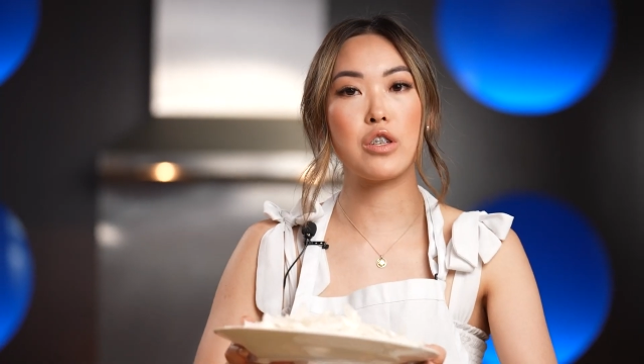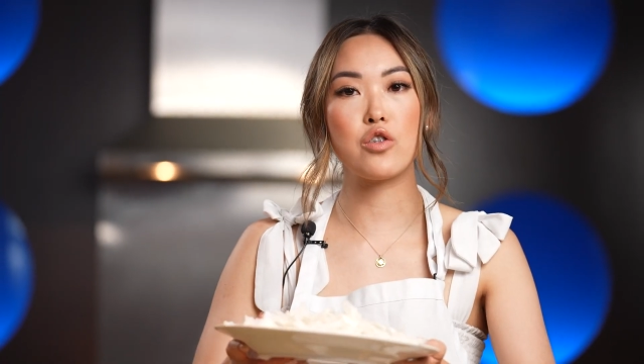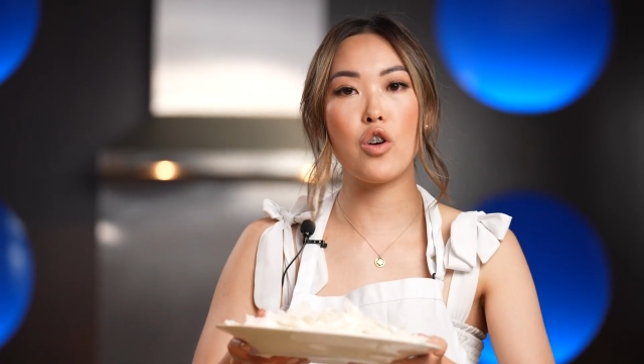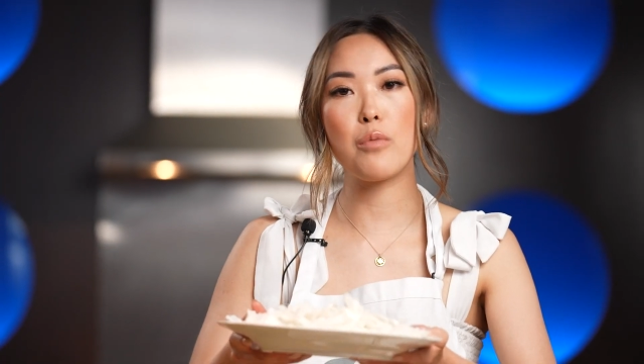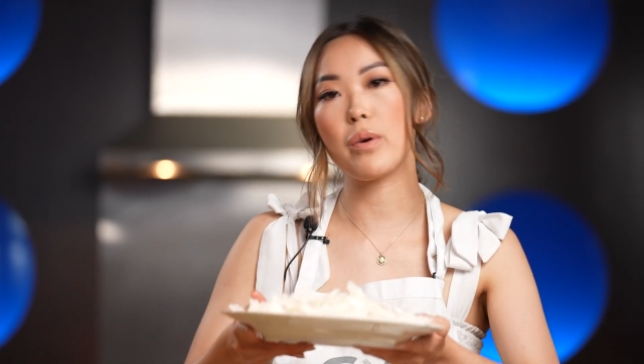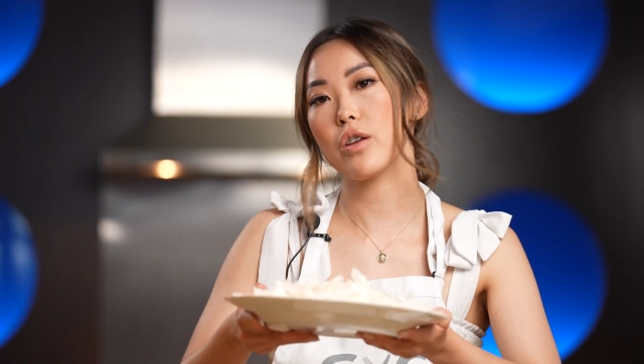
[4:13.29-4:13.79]

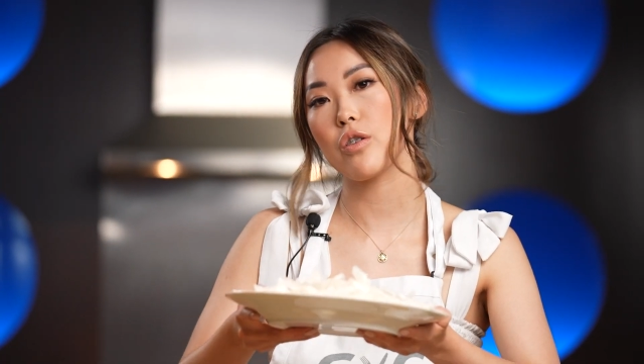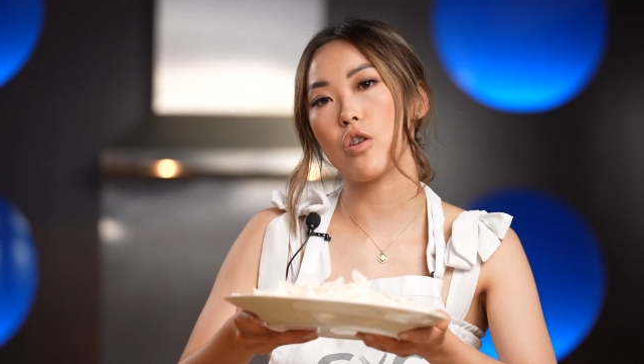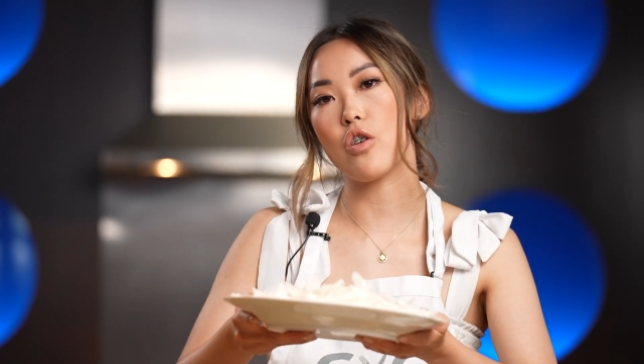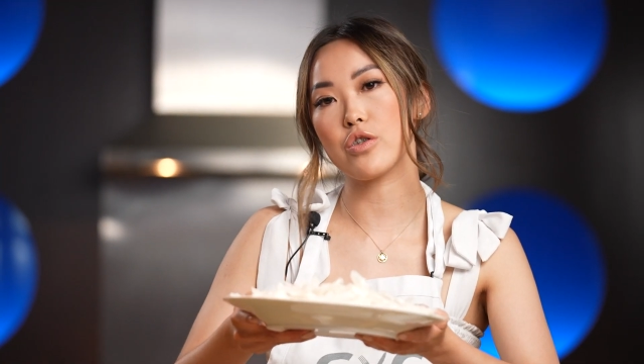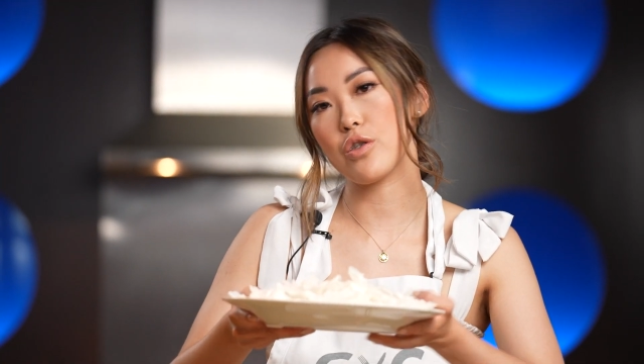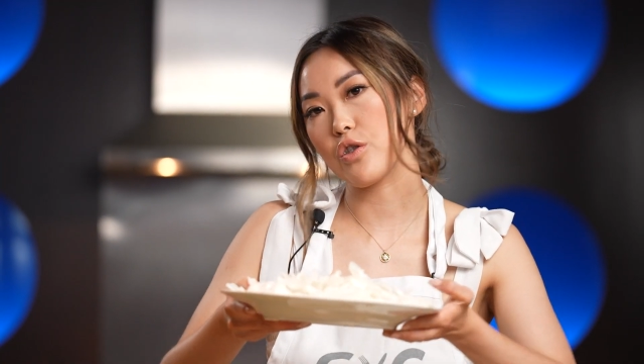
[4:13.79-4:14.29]
store, but you can
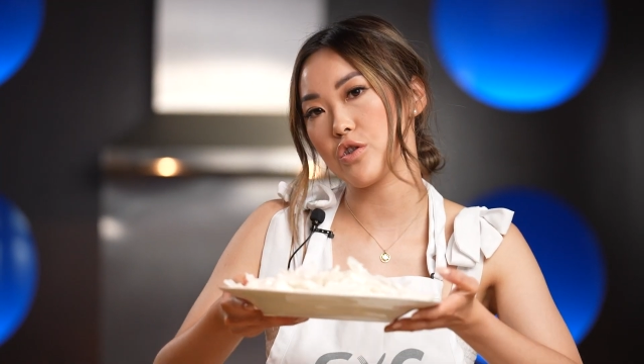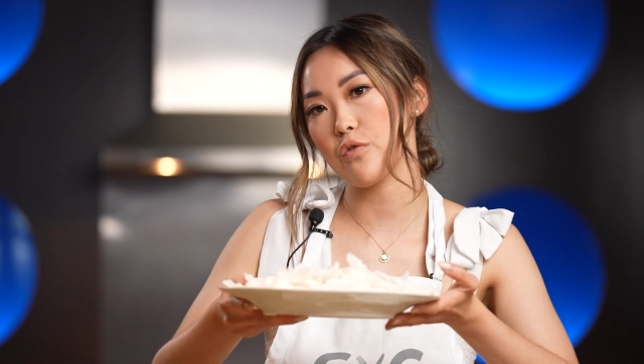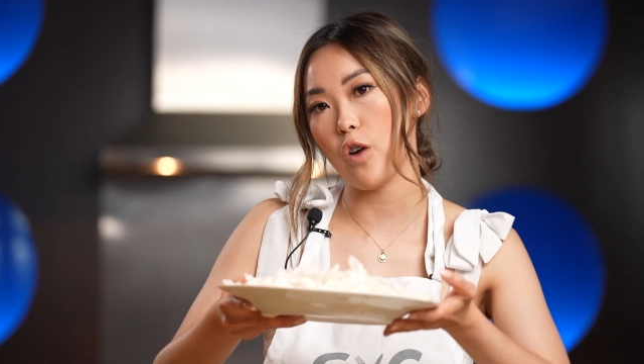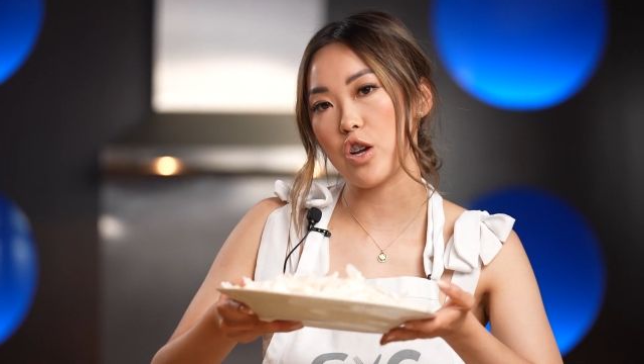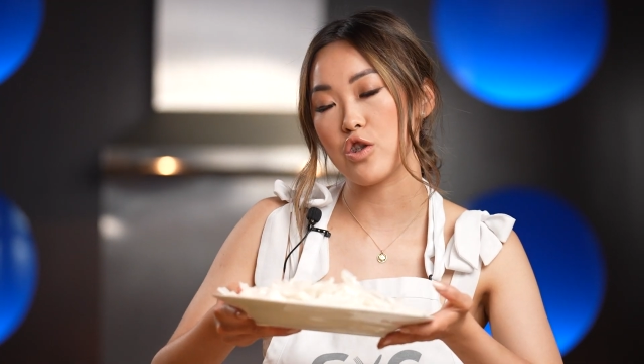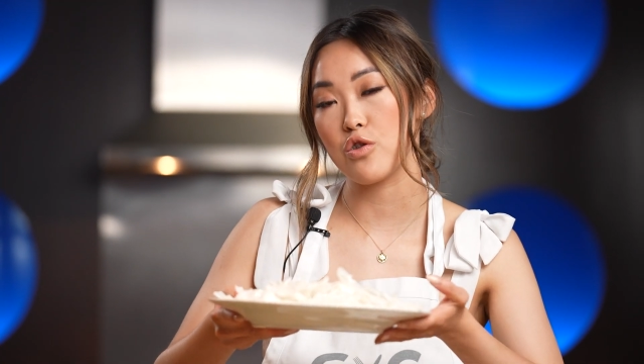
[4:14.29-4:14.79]
also use
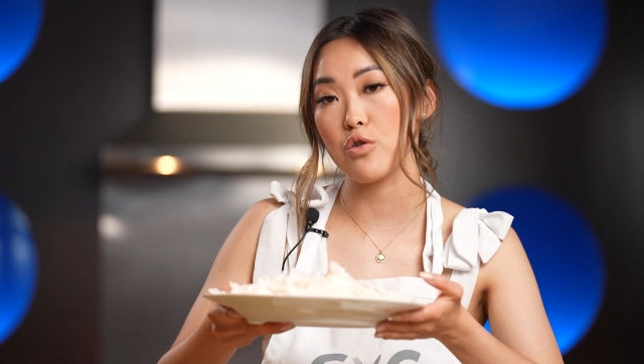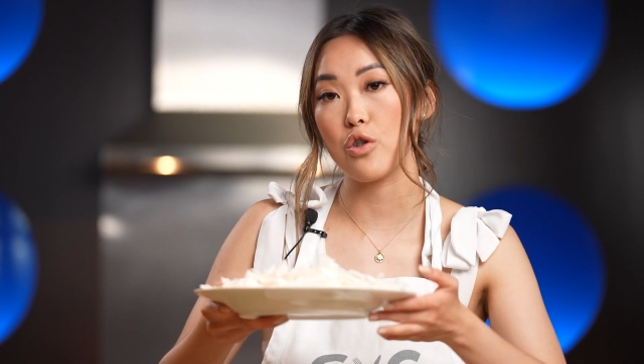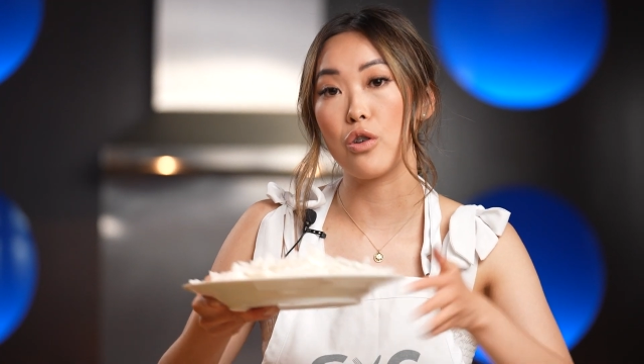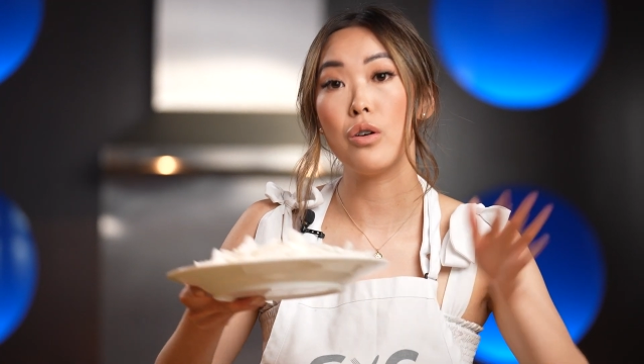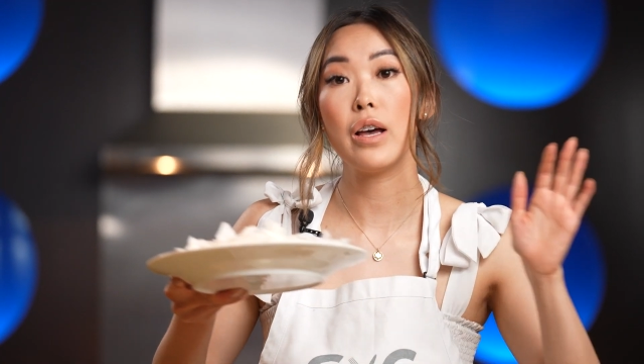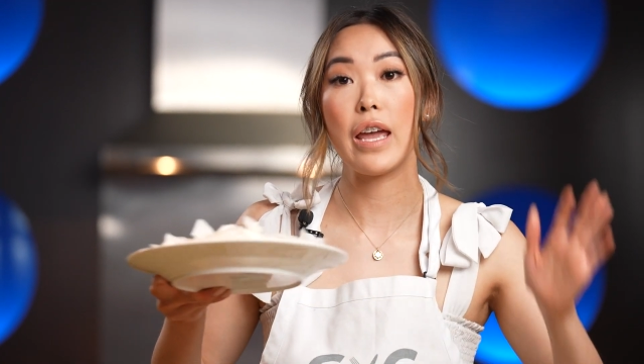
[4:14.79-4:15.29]
fresh
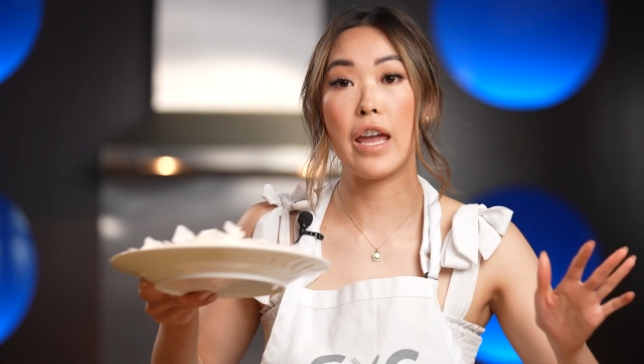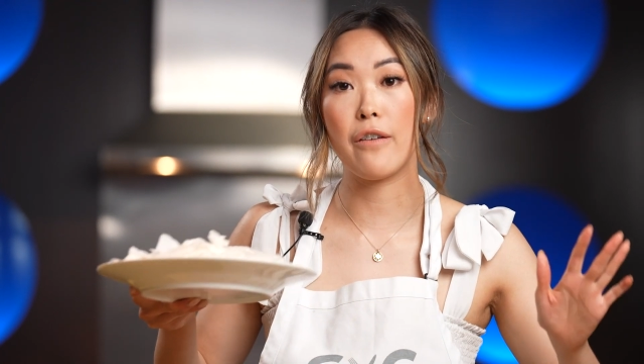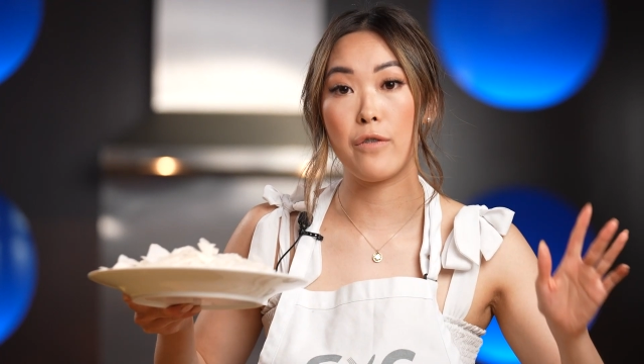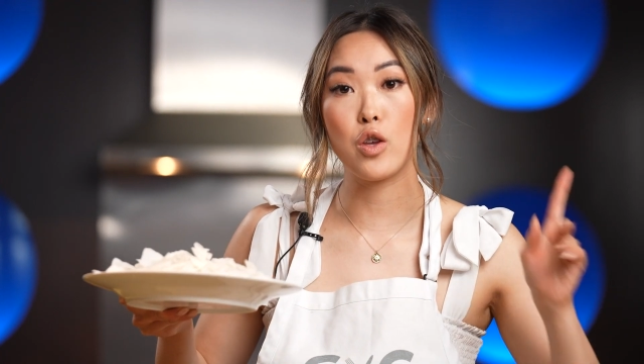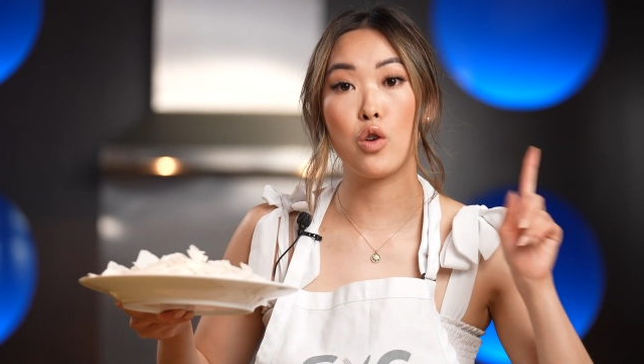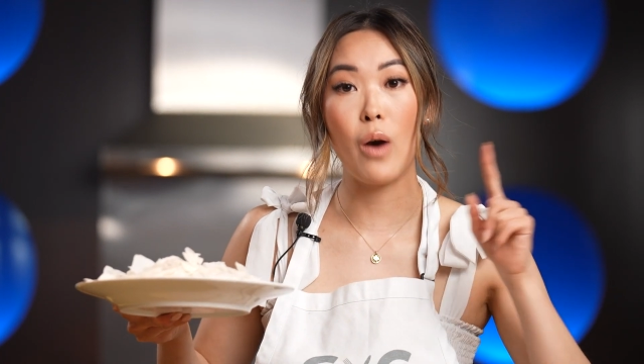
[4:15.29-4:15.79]
noodle if
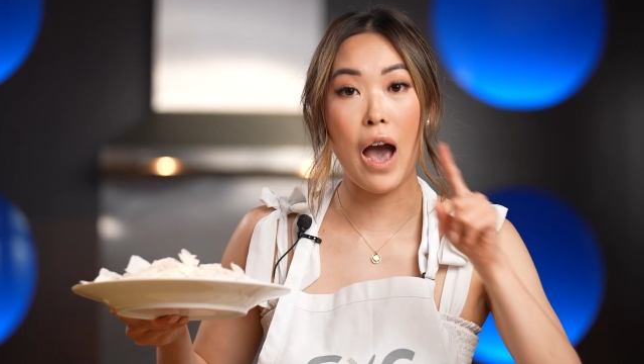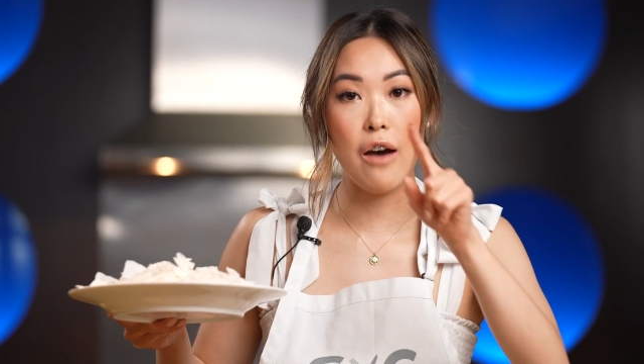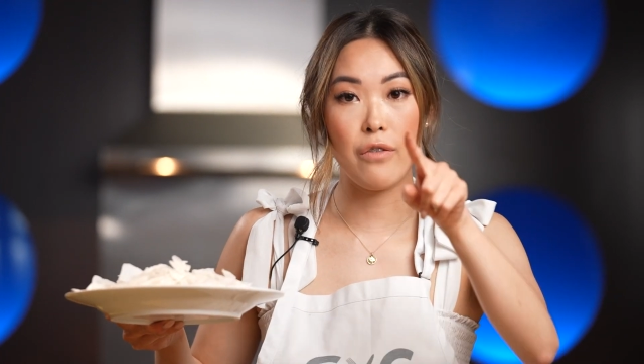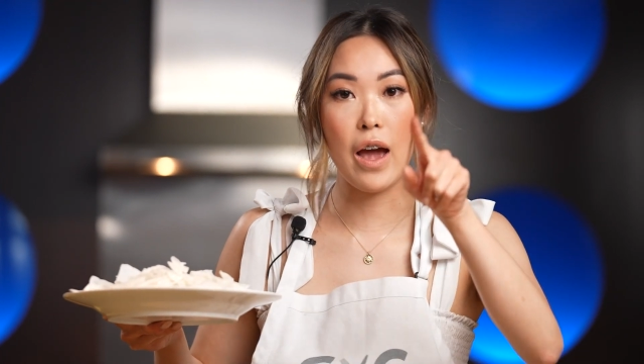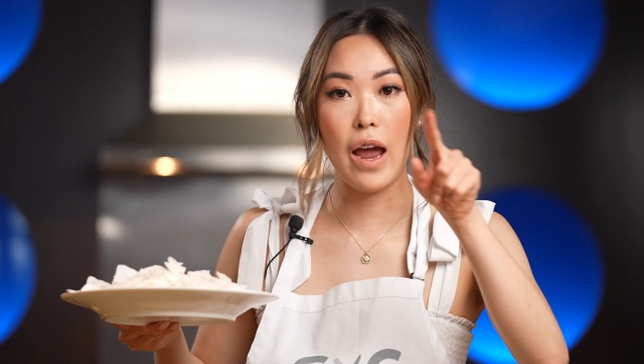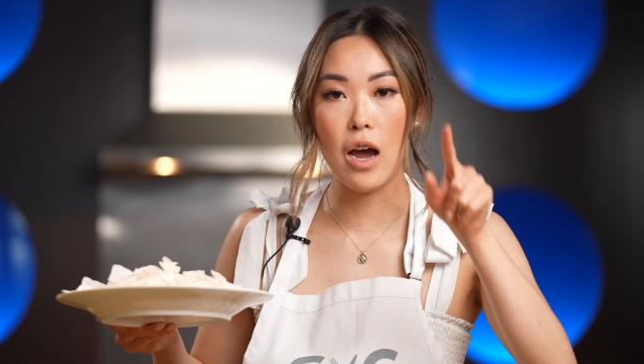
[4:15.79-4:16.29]
you have
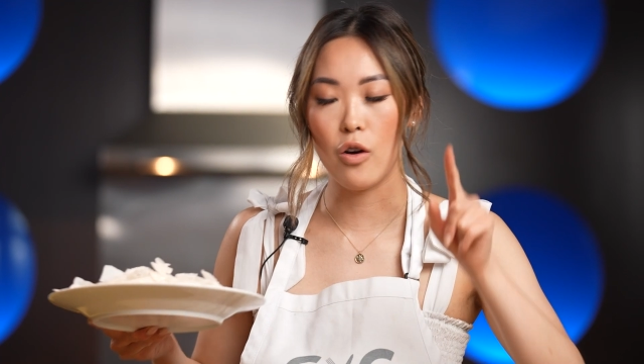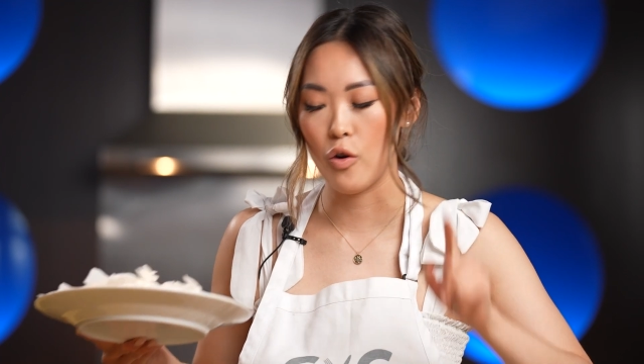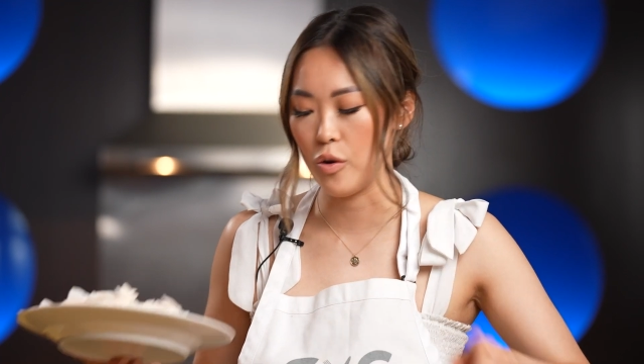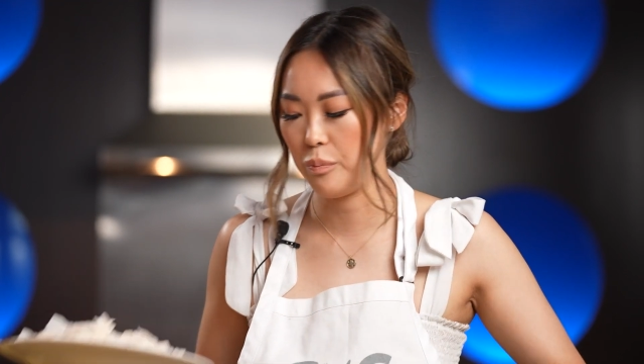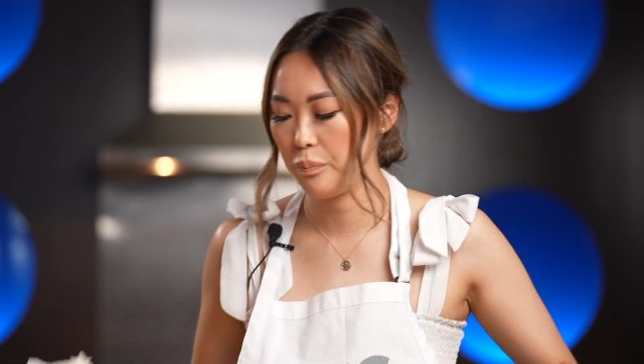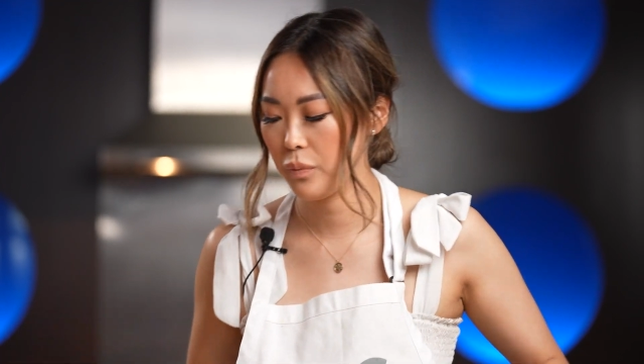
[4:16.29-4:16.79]
that at
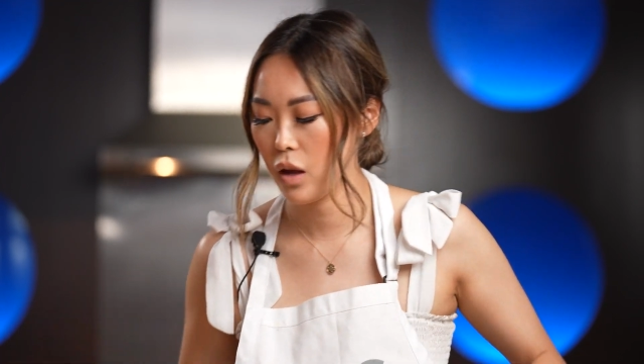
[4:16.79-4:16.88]
home.